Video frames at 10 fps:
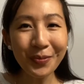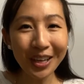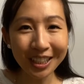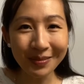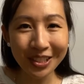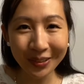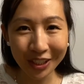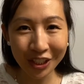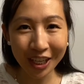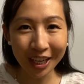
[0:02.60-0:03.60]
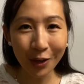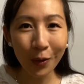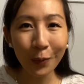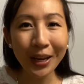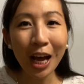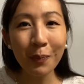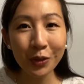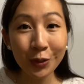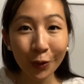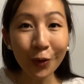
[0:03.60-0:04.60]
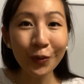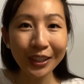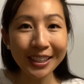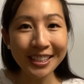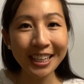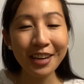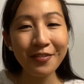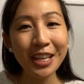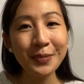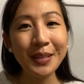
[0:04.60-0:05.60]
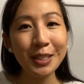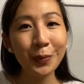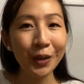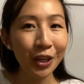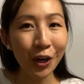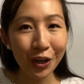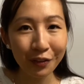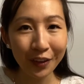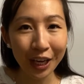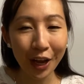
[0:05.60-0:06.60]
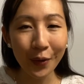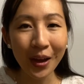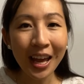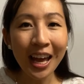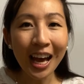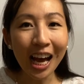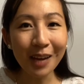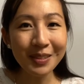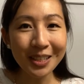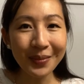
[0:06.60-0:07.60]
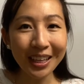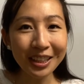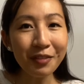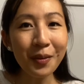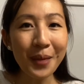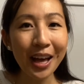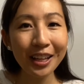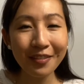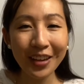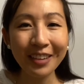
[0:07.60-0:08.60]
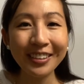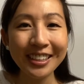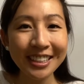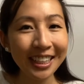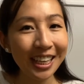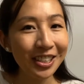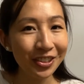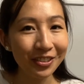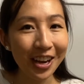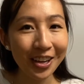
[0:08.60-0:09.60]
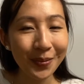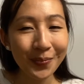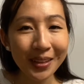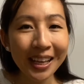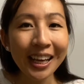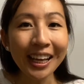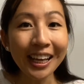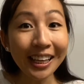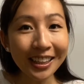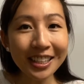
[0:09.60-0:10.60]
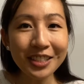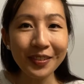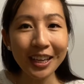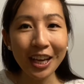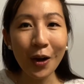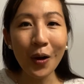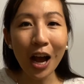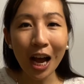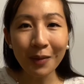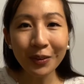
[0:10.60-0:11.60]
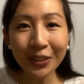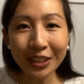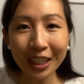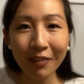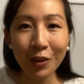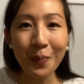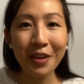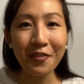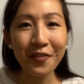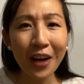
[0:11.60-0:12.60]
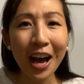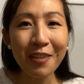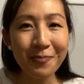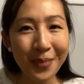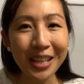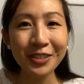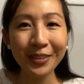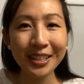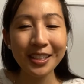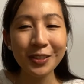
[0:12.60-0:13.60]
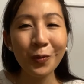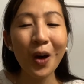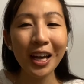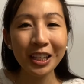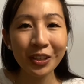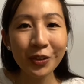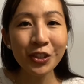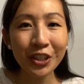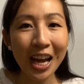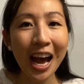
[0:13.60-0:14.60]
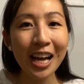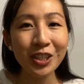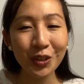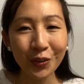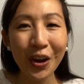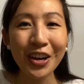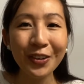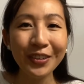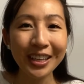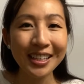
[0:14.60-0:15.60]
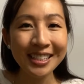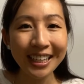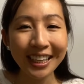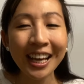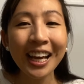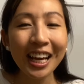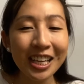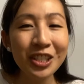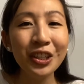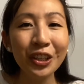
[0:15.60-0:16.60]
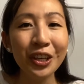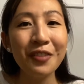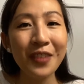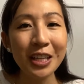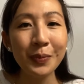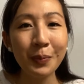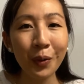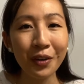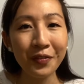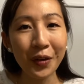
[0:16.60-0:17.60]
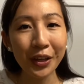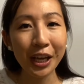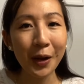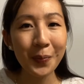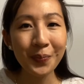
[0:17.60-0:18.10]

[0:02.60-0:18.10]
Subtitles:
welcome to our channel where we help your real estate investments work harder for you. I'm Samantha from Elevate Realty in Toronto. In this video, I'm going to give you my 5 best reasons why you should add Toronto real estate into your investment portfolio.